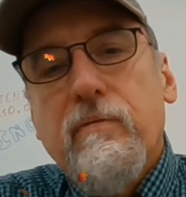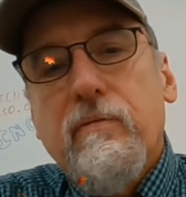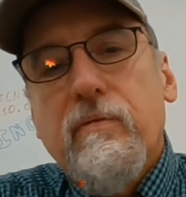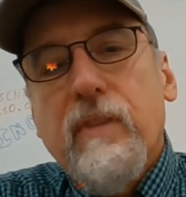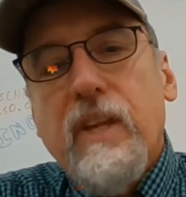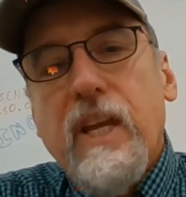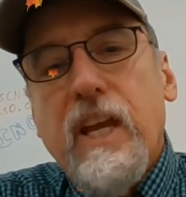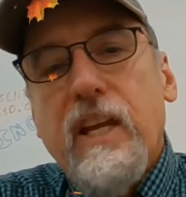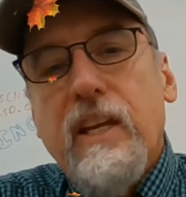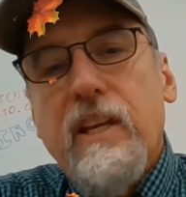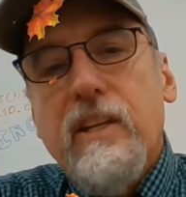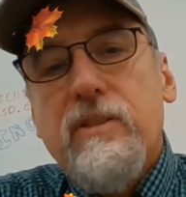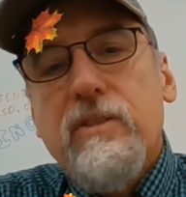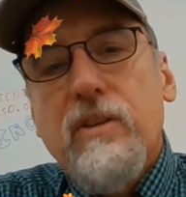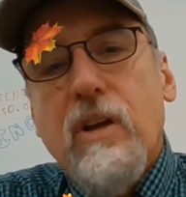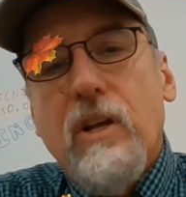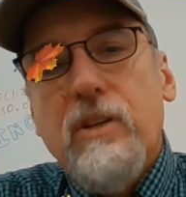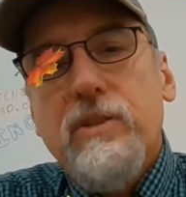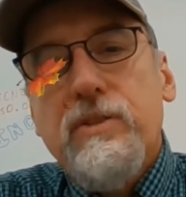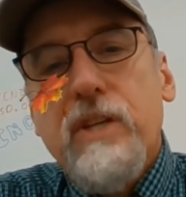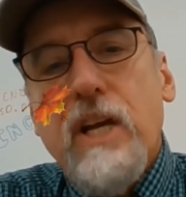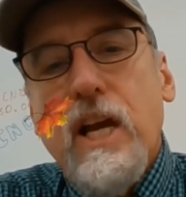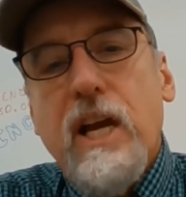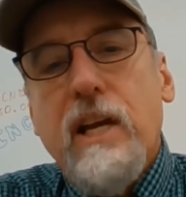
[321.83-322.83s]
And it's all
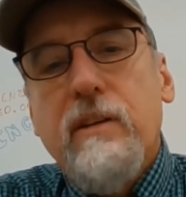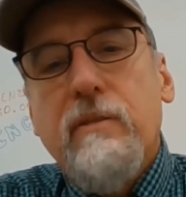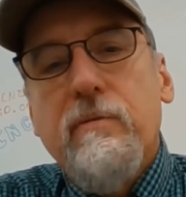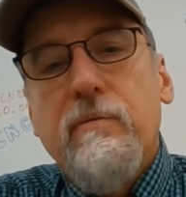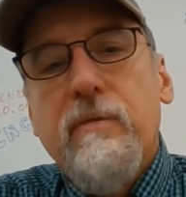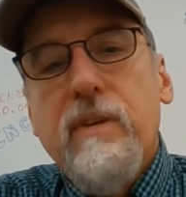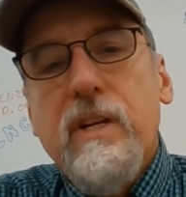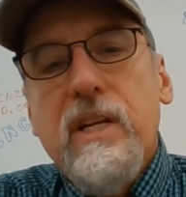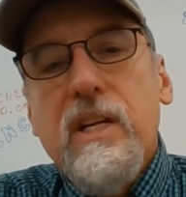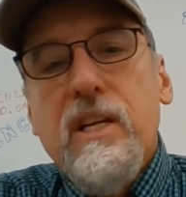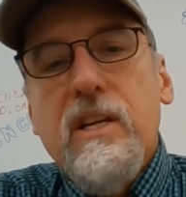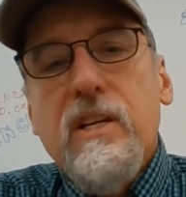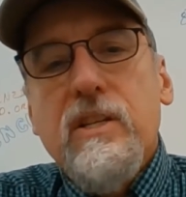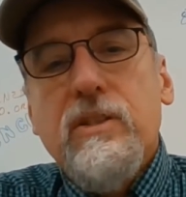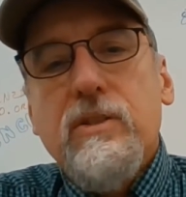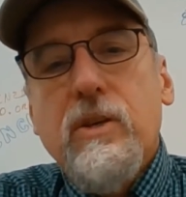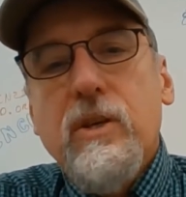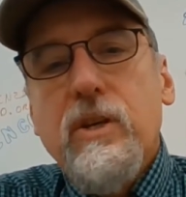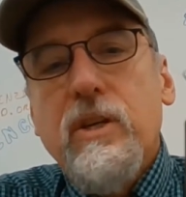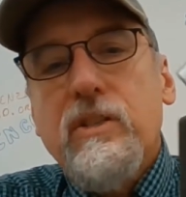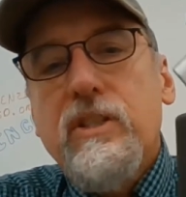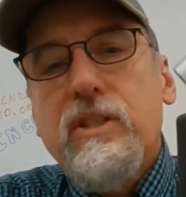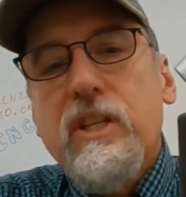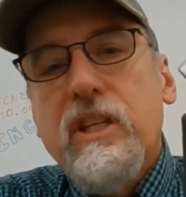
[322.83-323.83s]
set. So
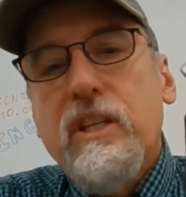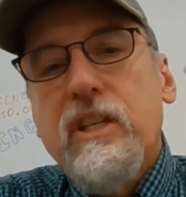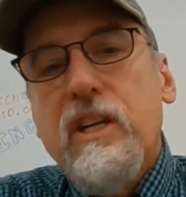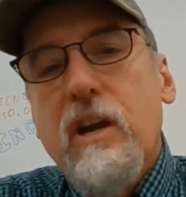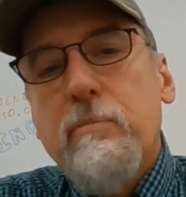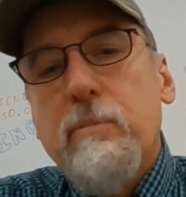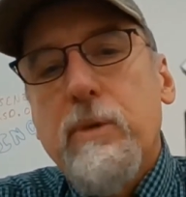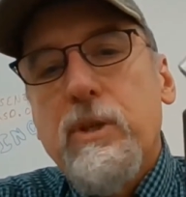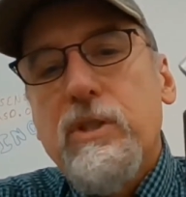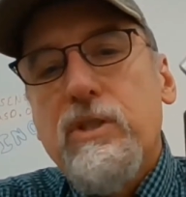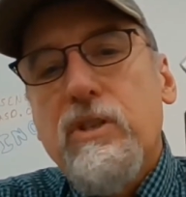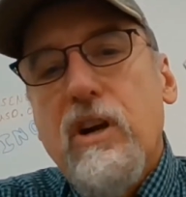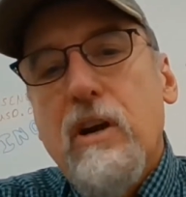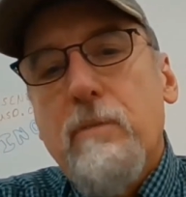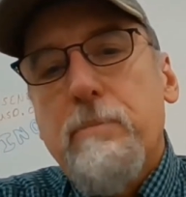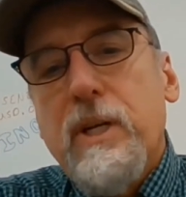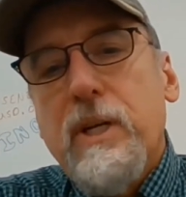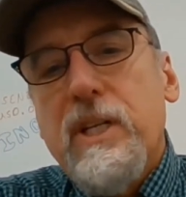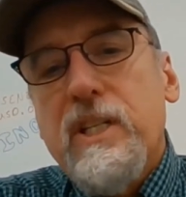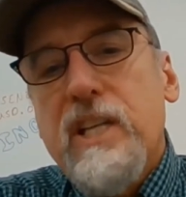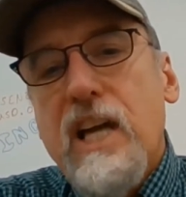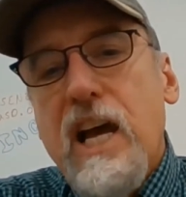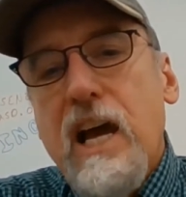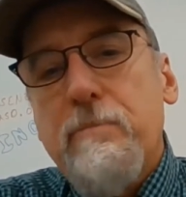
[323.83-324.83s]
you see the numbers are up
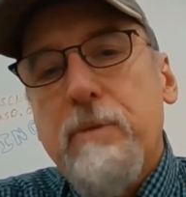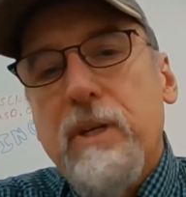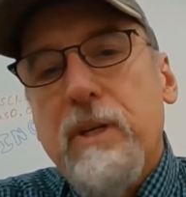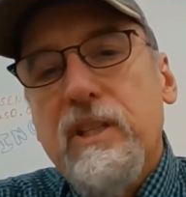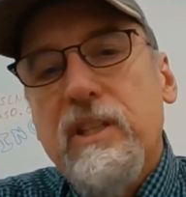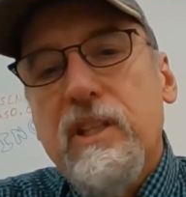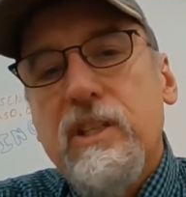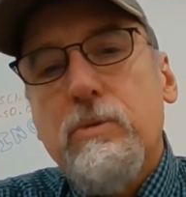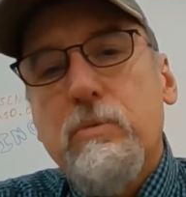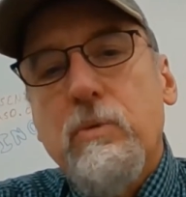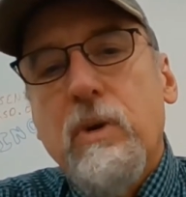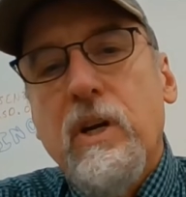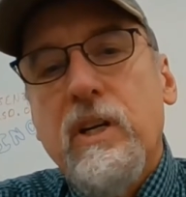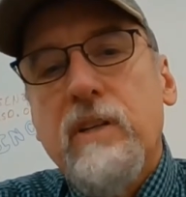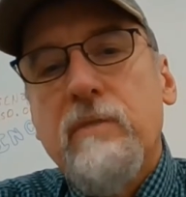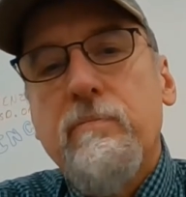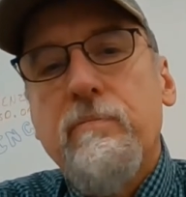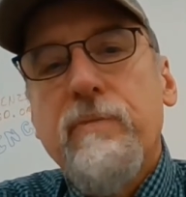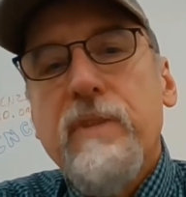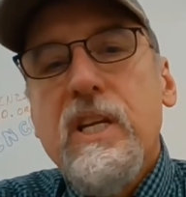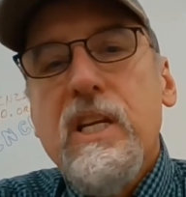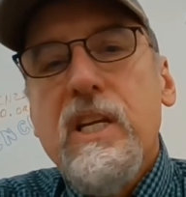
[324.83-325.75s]
on top on this one.